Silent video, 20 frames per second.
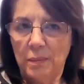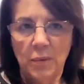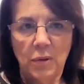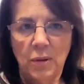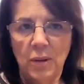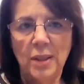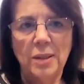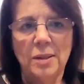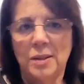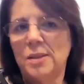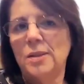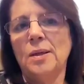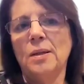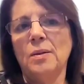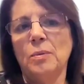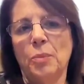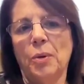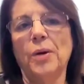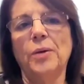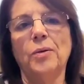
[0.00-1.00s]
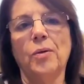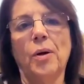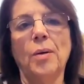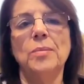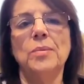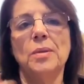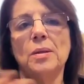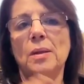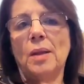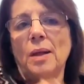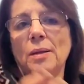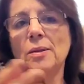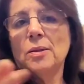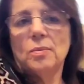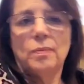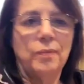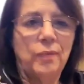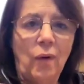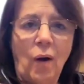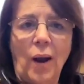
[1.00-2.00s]
you need to sin the breadcrumbs, and that's
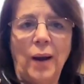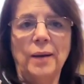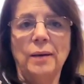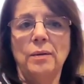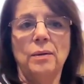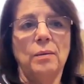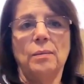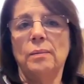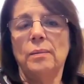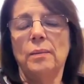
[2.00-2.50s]
fine.